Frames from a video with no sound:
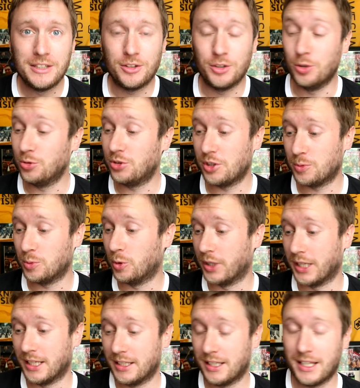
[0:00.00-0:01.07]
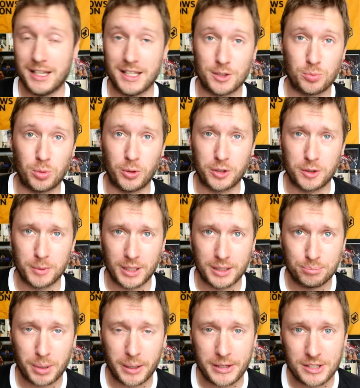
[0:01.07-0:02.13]
the news this morning that's broken
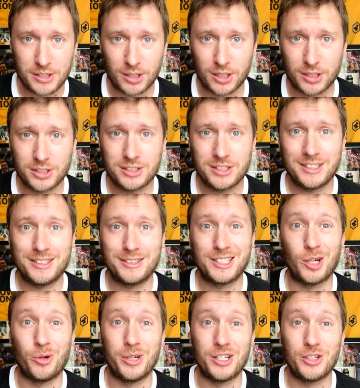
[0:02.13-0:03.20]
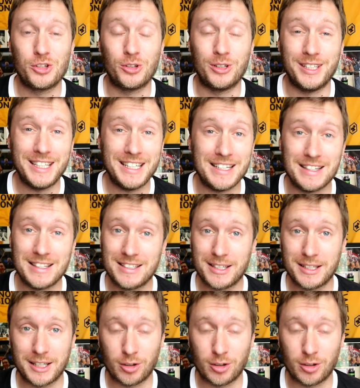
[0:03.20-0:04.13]
about Barry Douglas going to Leeds.